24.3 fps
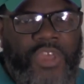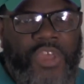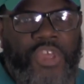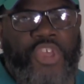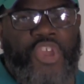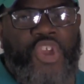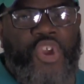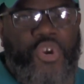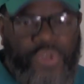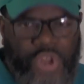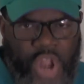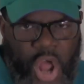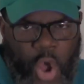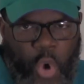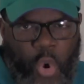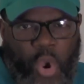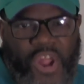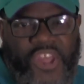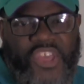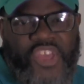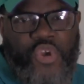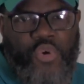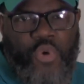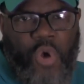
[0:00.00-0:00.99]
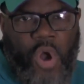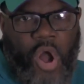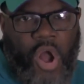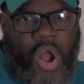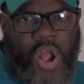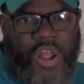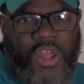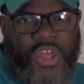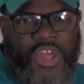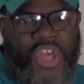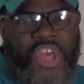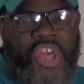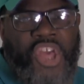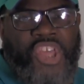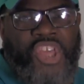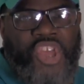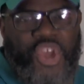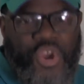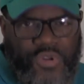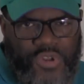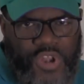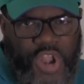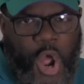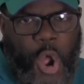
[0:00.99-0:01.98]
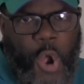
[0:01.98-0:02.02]
You know where you are.
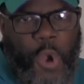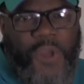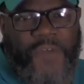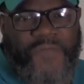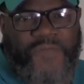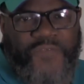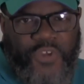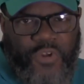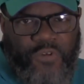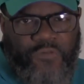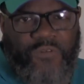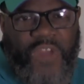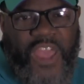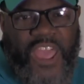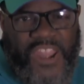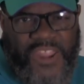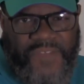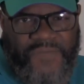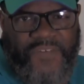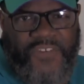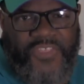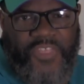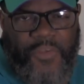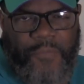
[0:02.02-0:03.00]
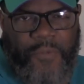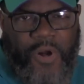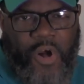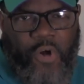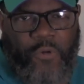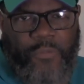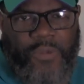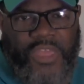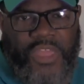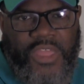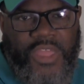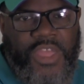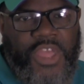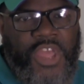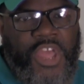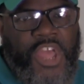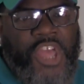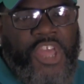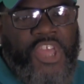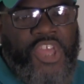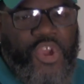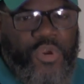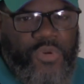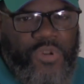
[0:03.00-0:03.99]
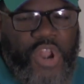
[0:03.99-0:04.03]
You know if you're ready for the moment.
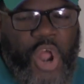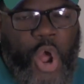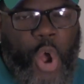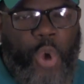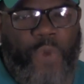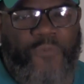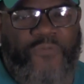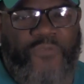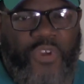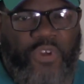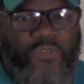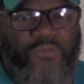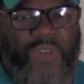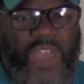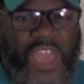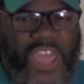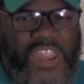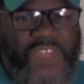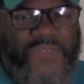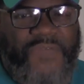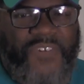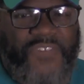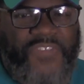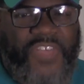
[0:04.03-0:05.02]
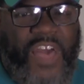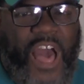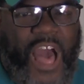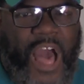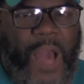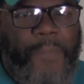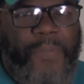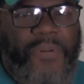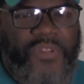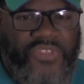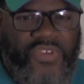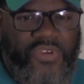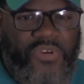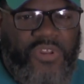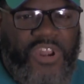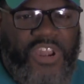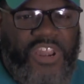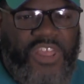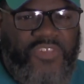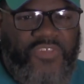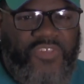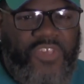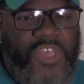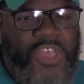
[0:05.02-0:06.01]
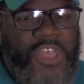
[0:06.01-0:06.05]
You know if you're ready for the
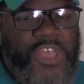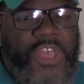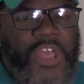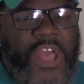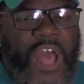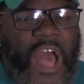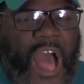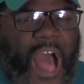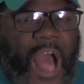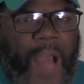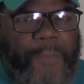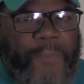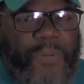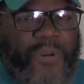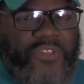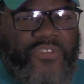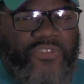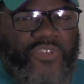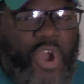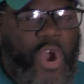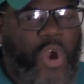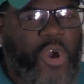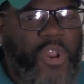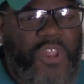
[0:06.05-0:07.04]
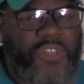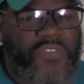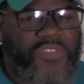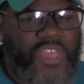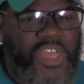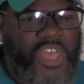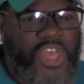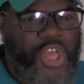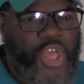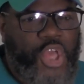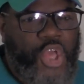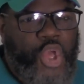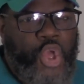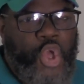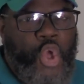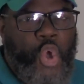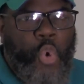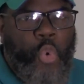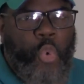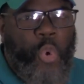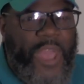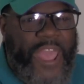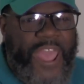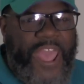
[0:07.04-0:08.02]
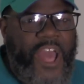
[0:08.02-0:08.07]
opportunities. Opportunity
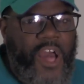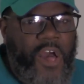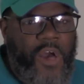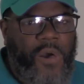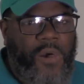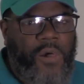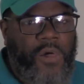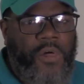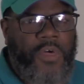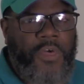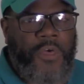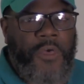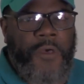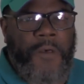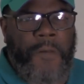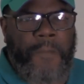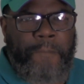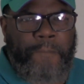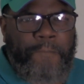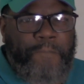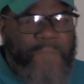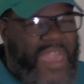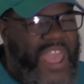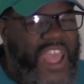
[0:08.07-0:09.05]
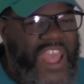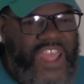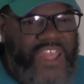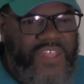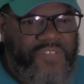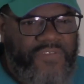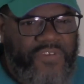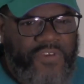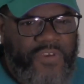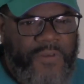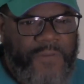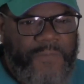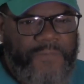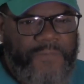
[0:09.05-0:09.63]
will meet.